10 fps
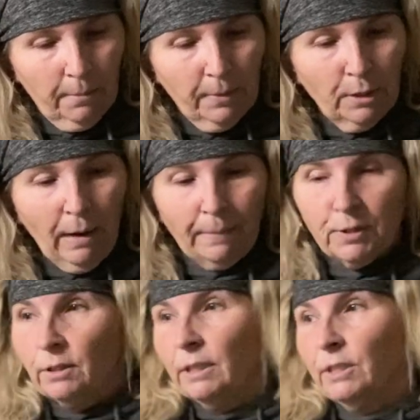You
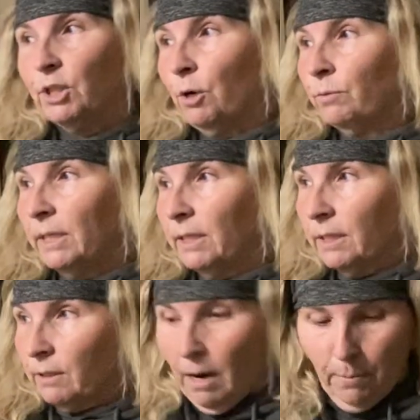absolutely don't need the
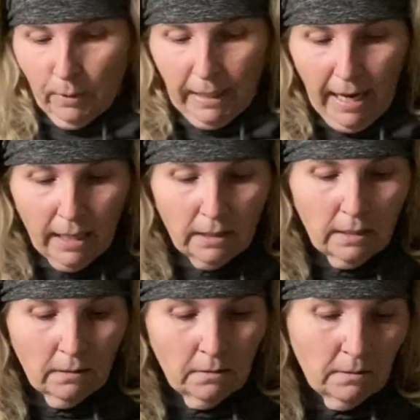scrambled eggs.
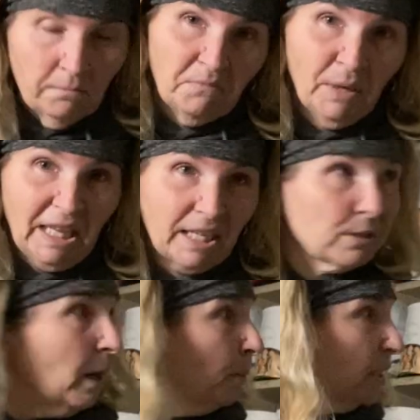We like
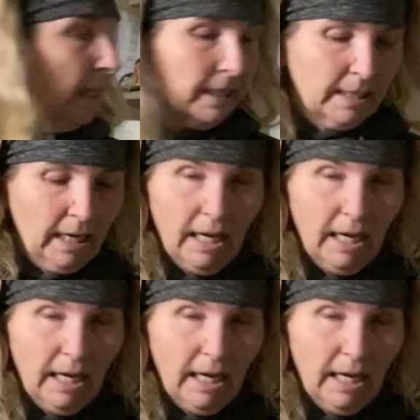scrambled eggs